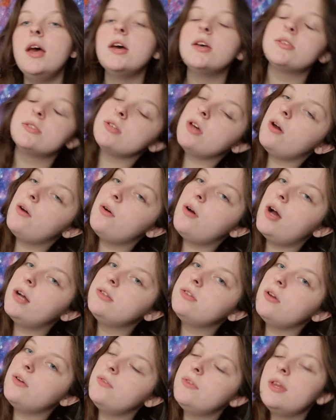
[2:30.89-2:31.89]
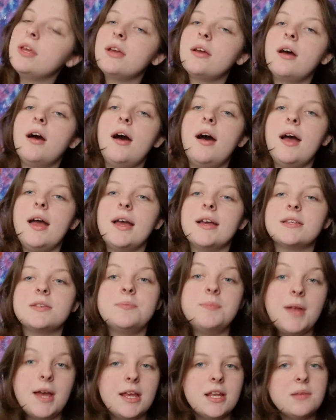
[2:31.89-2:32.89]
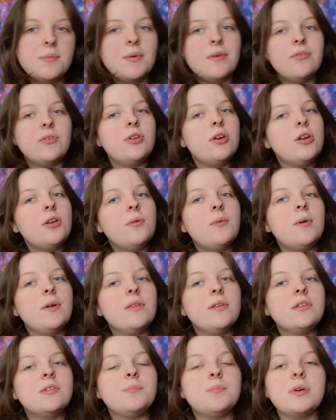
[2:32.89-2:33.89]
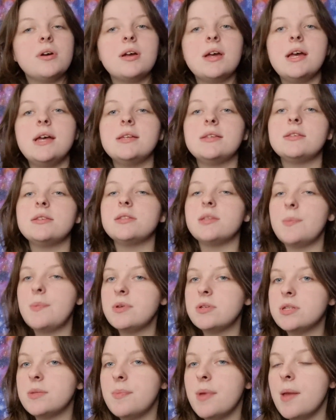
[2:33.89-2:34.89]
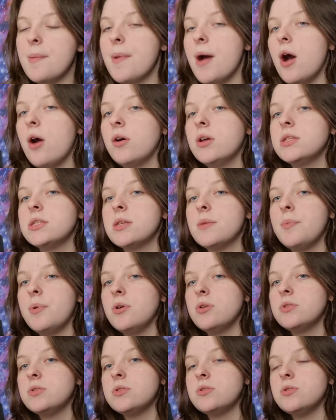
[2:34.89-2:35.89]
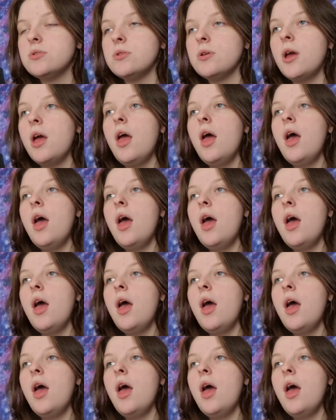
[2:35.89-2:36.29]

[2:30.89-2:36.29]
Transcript: So I don't think I explained, but if you don't know what this book is supposed to be about, it's supposed to